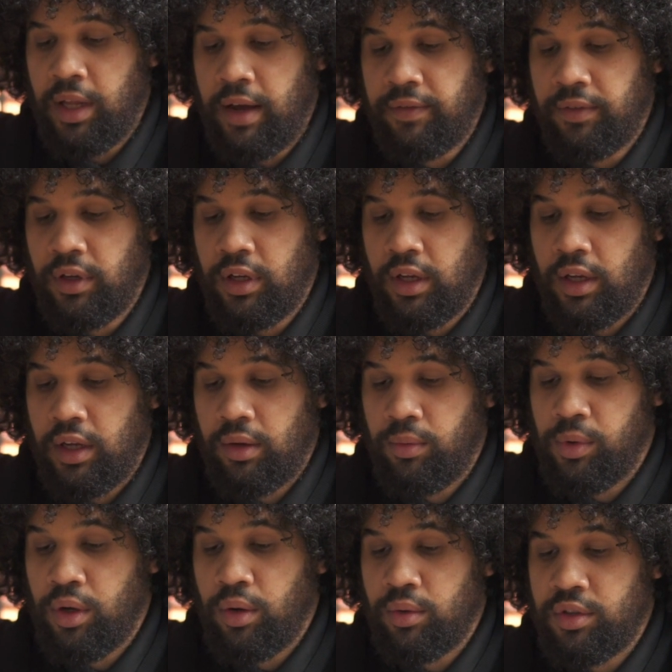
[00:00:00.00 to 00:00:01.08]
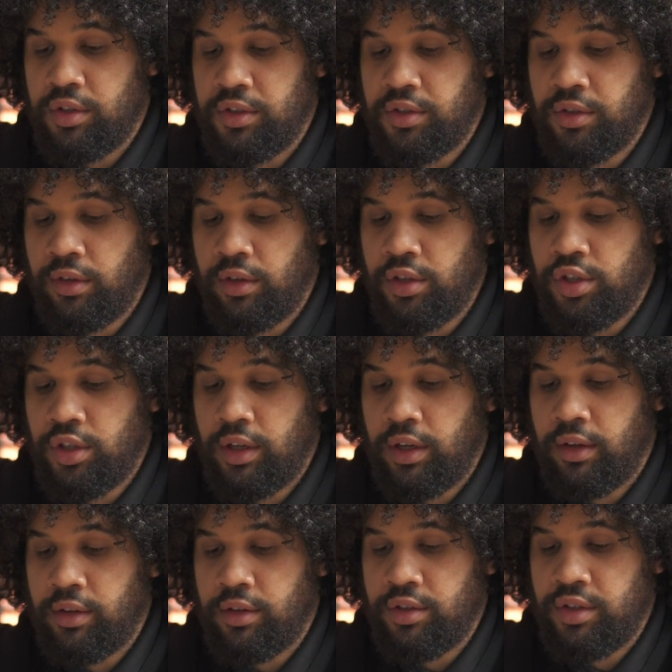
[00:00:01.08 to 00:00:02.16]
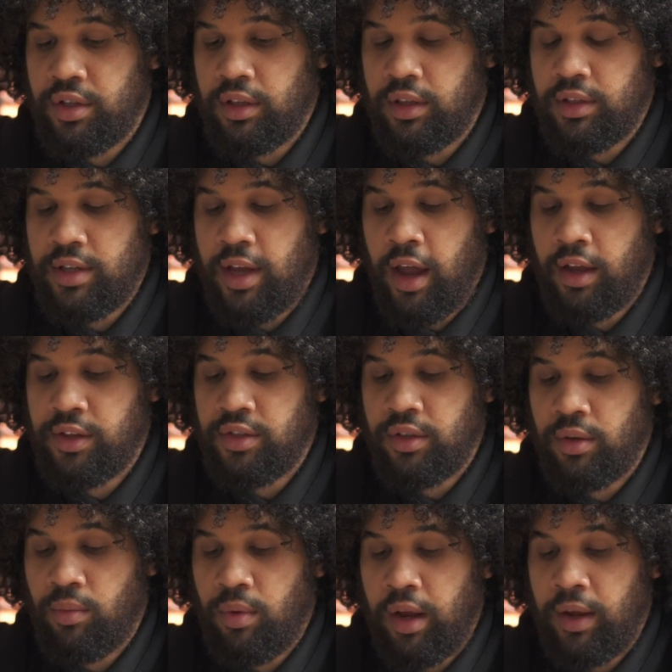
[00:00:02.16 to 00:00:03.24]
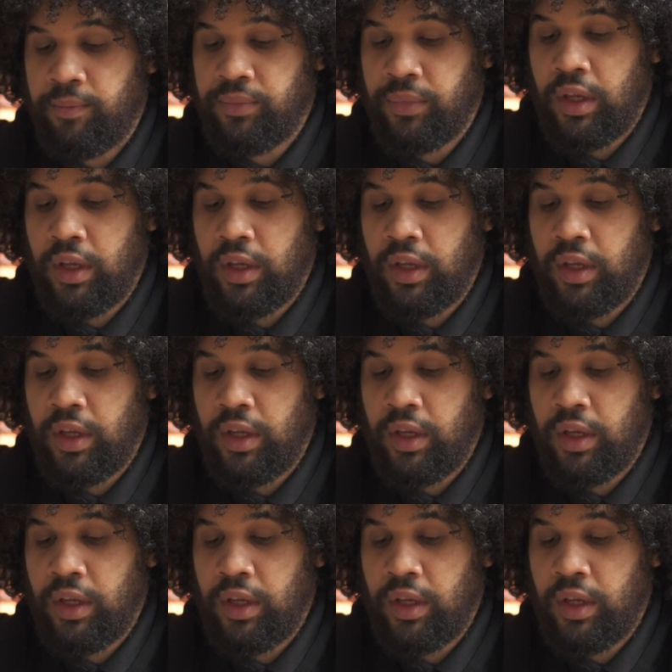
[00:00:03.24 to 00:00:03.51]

left. We go into search and then just hit the tags on the right.